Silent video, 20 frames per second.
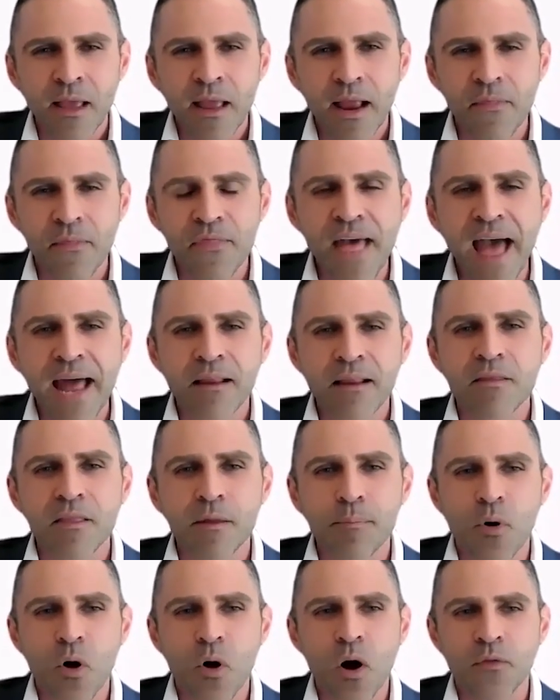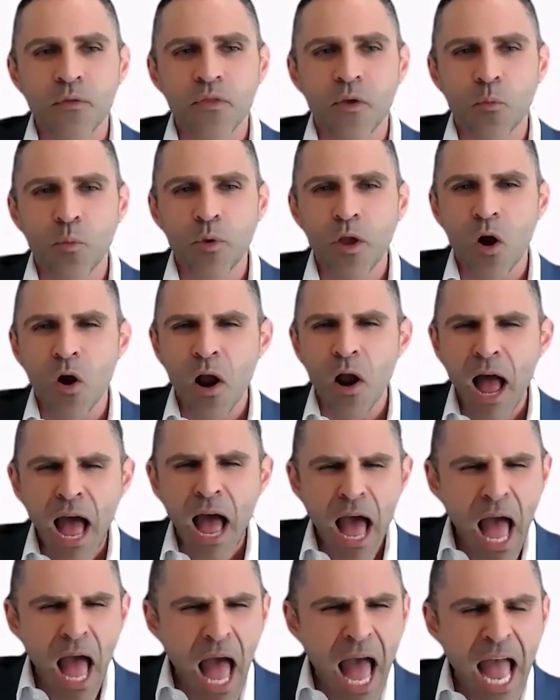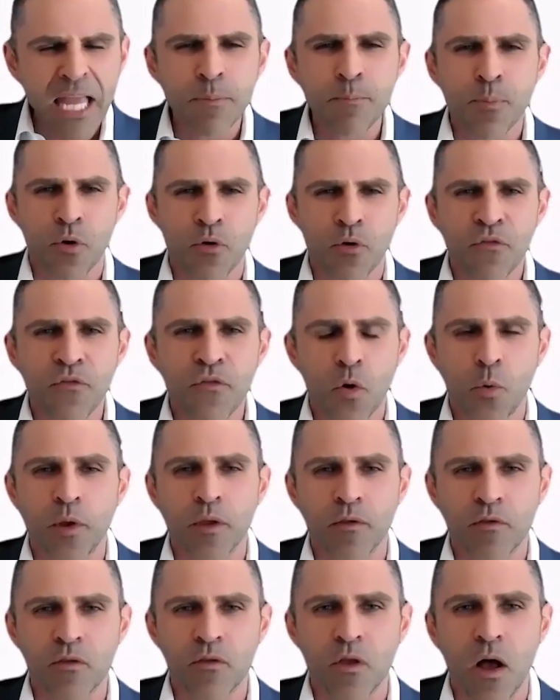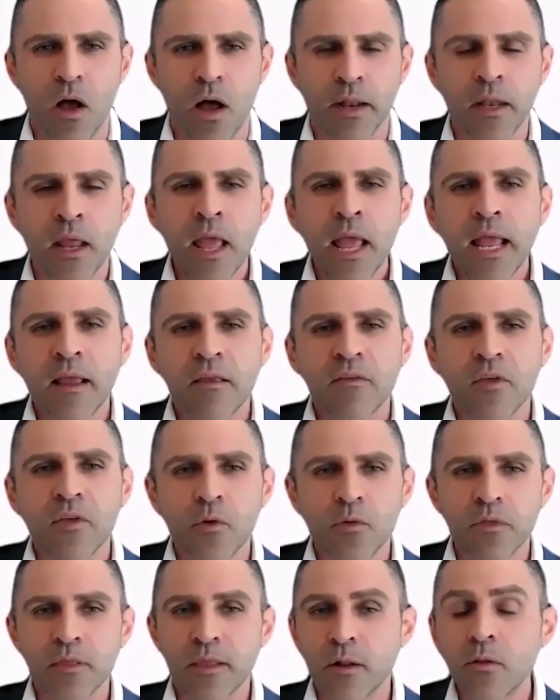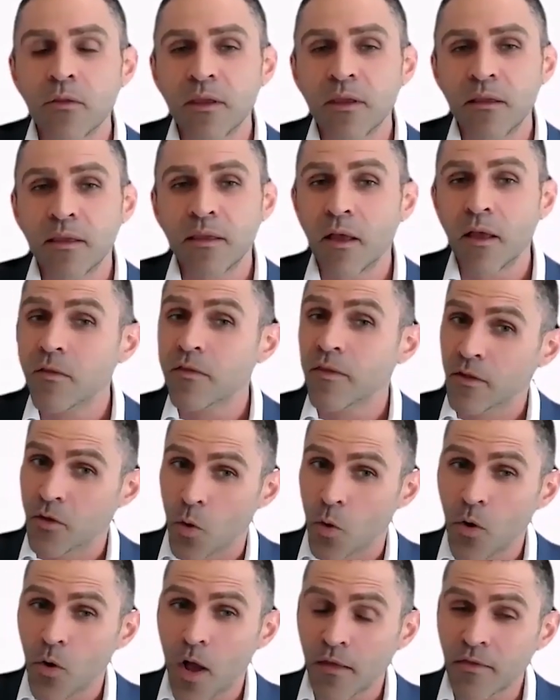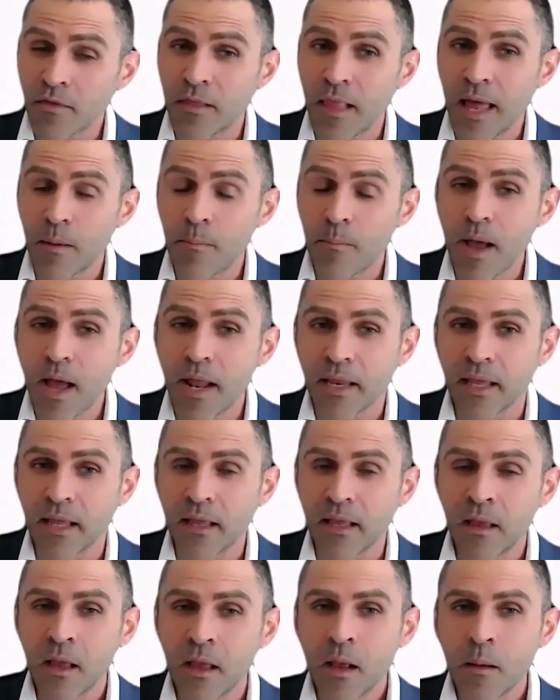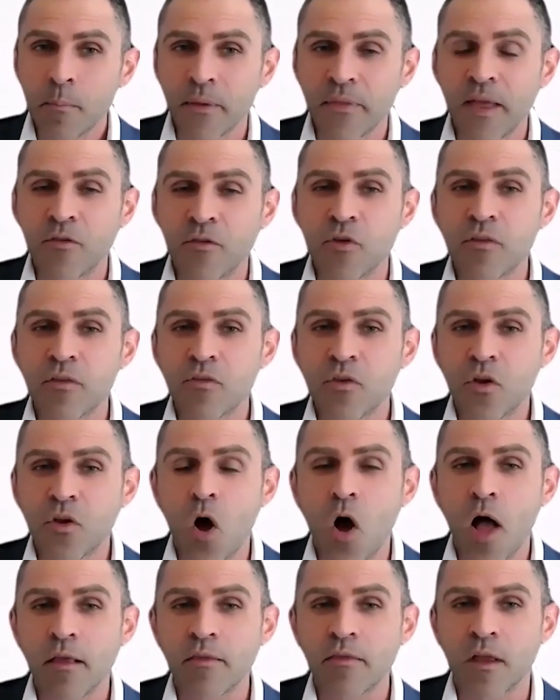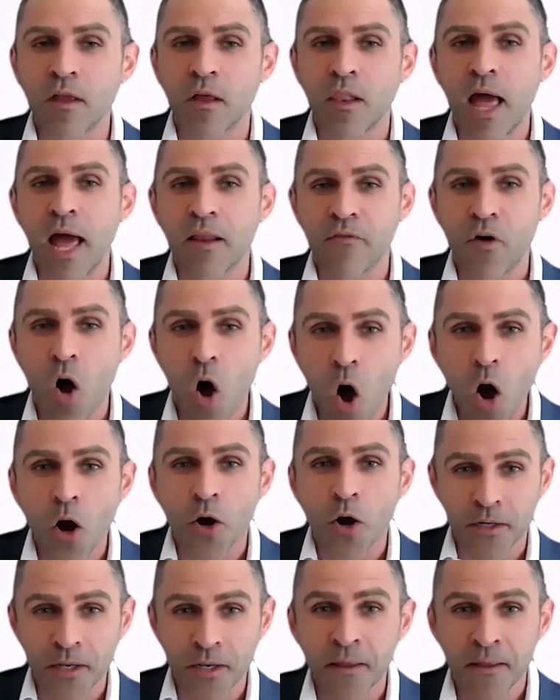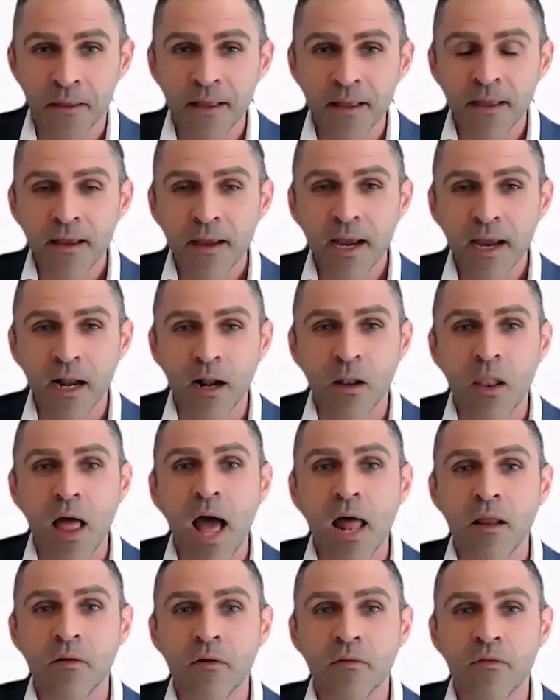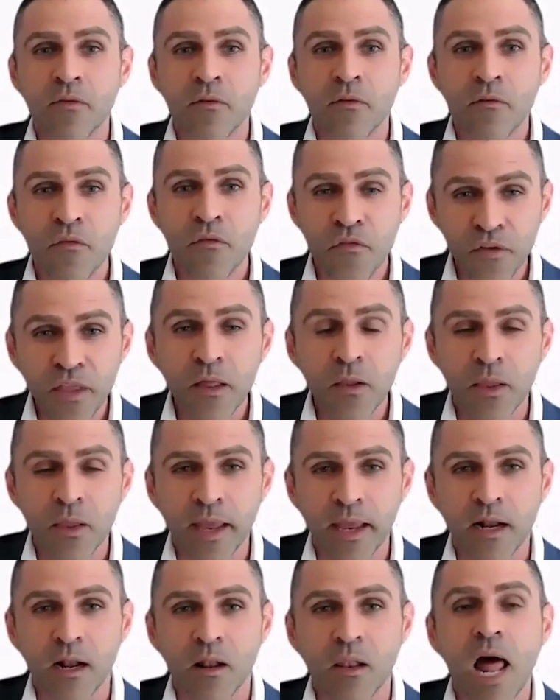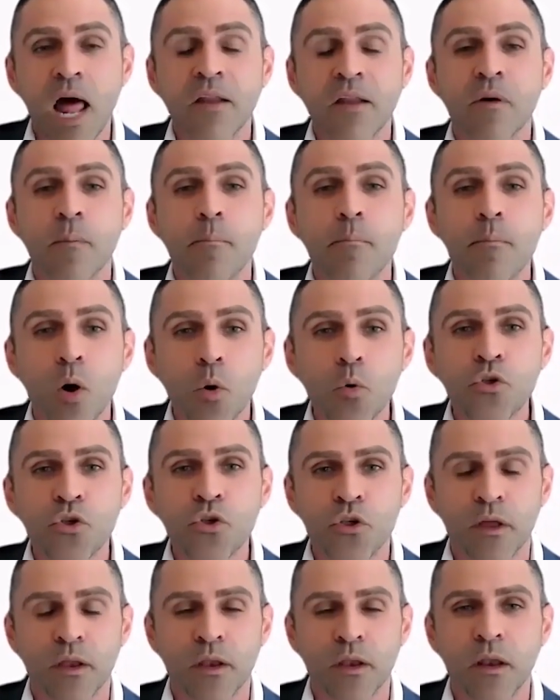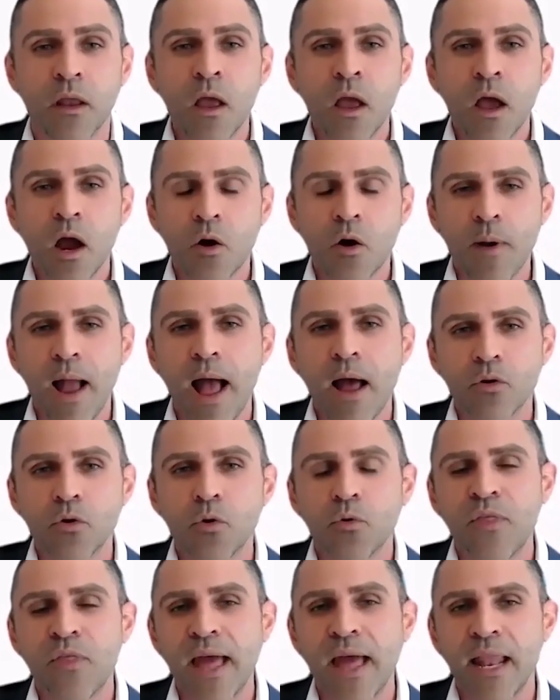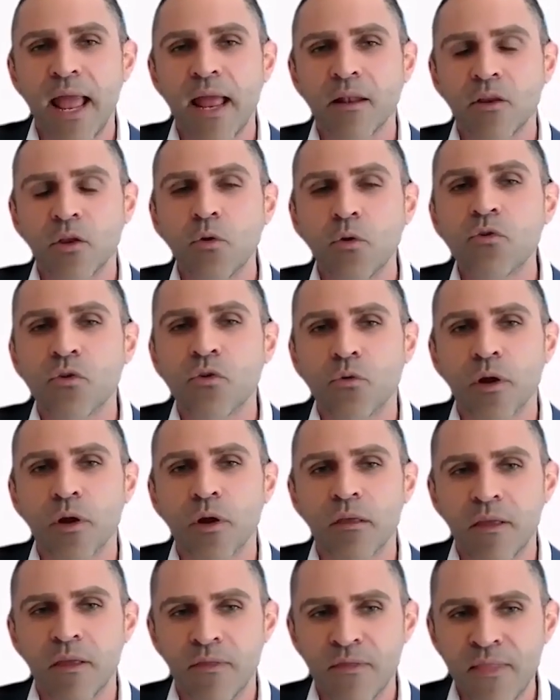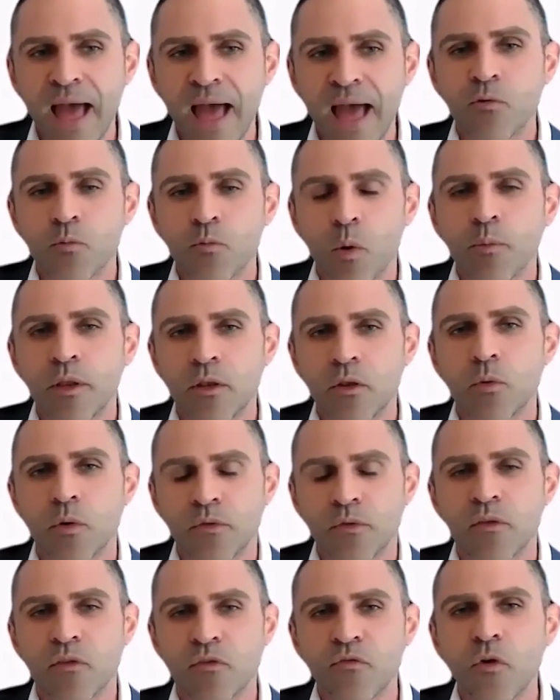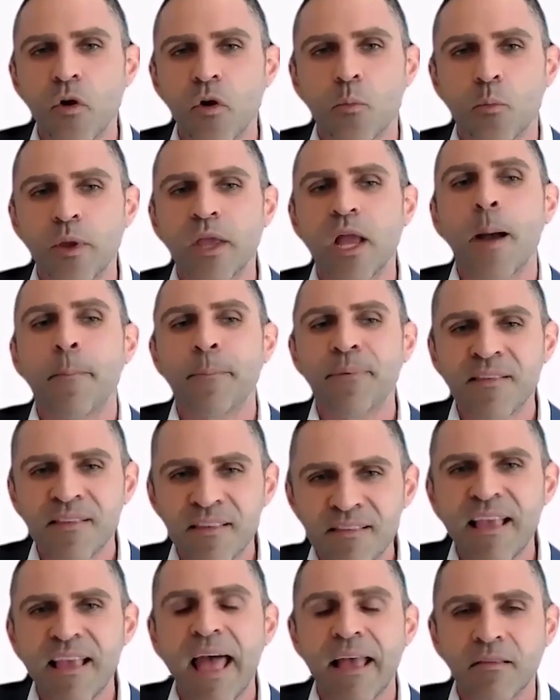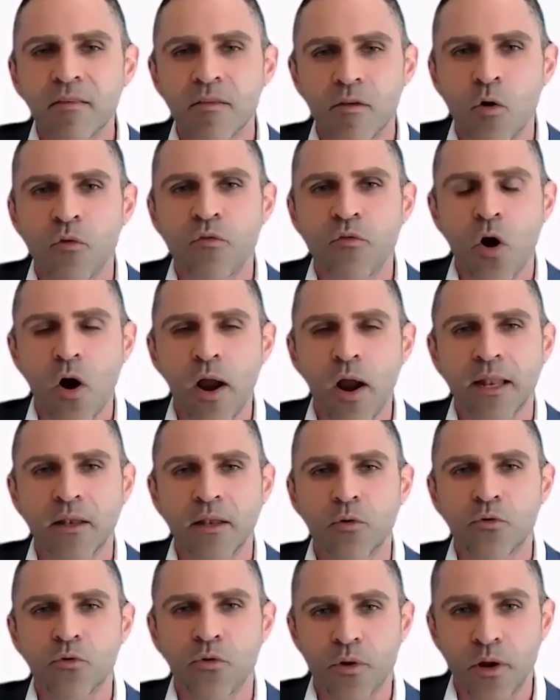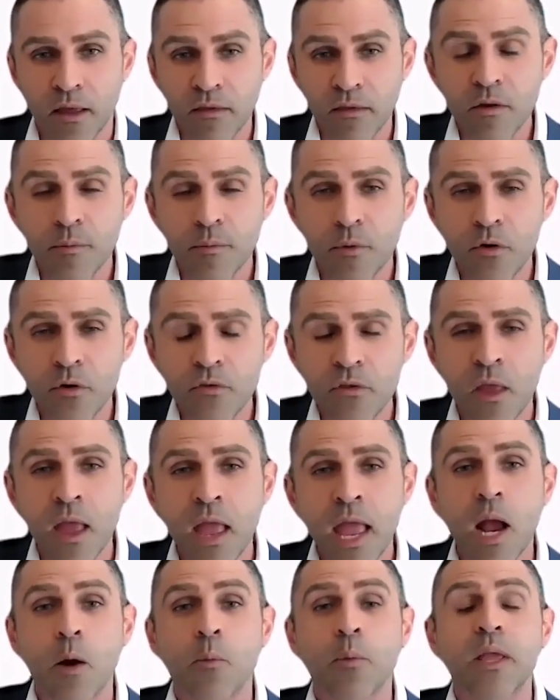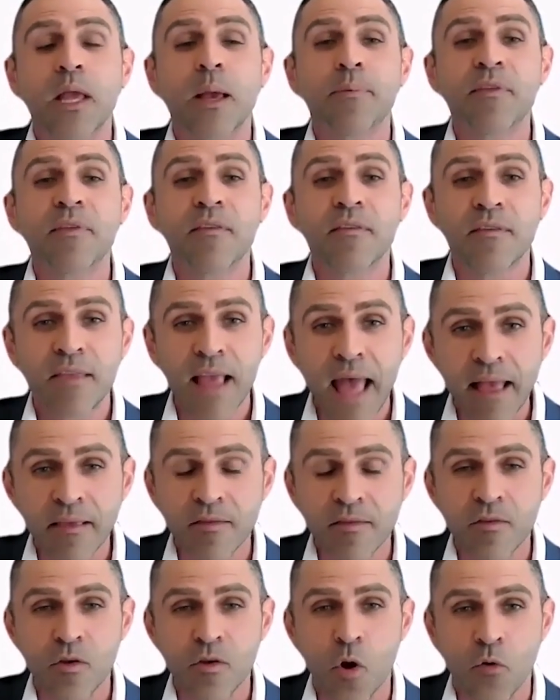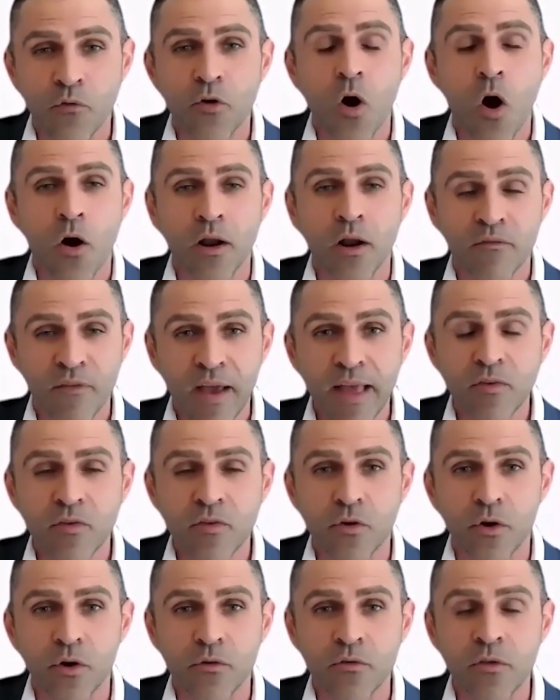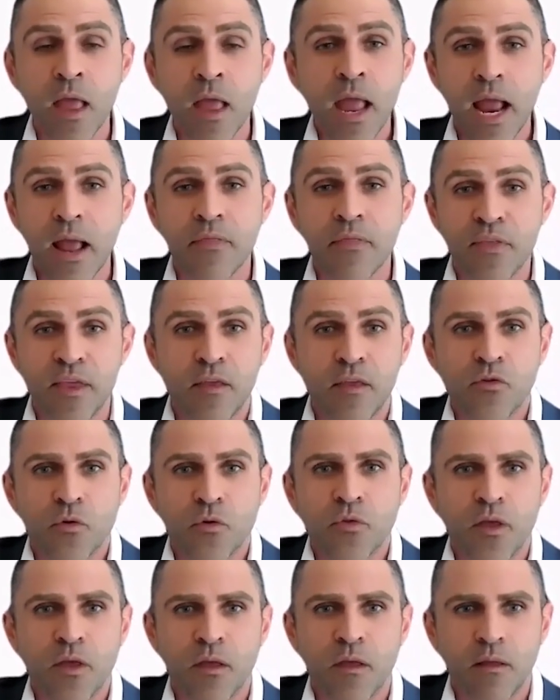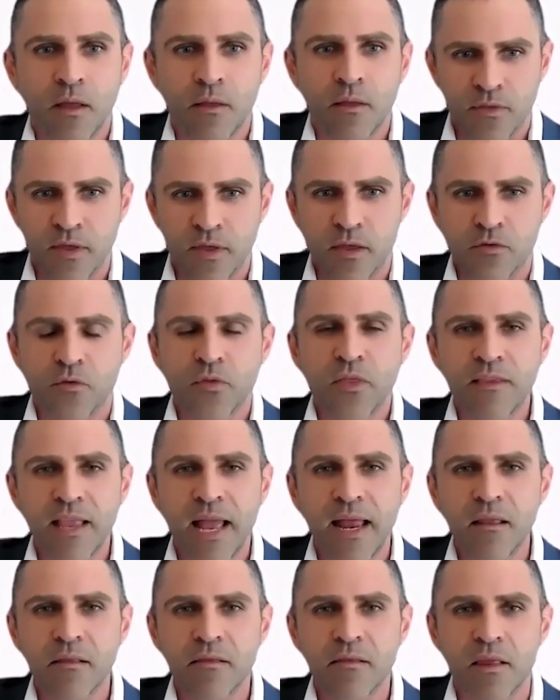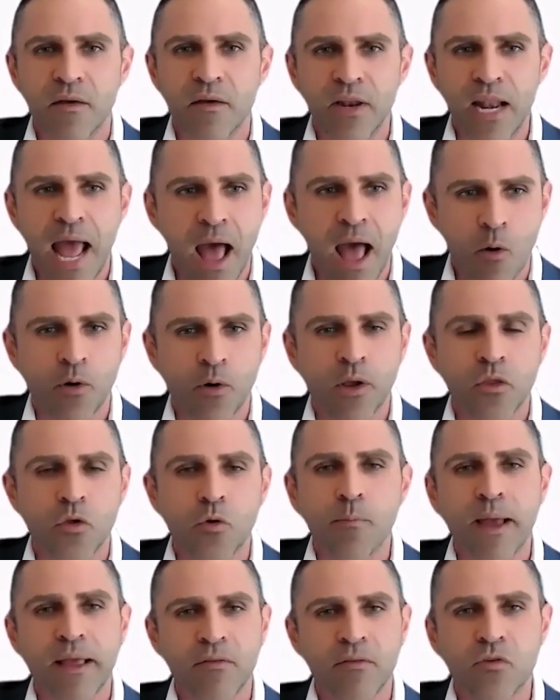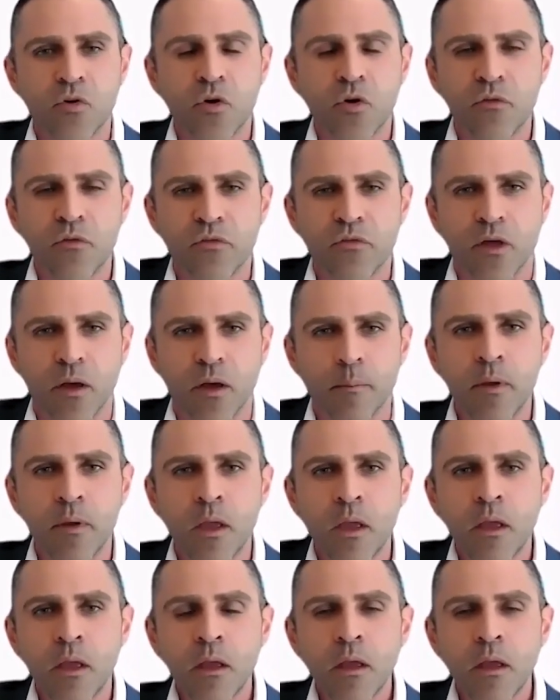And that is the part that we are hyper focused on, is those little details that don't cost a lot of money, but they just cost a lot of heart and a lot of feeling and a lot of emotion around who that end user is. And that is what we do at this firm. We obsess over our end user customers, and we obsess over our investors. And these are the tenets of it. How can you best serve them?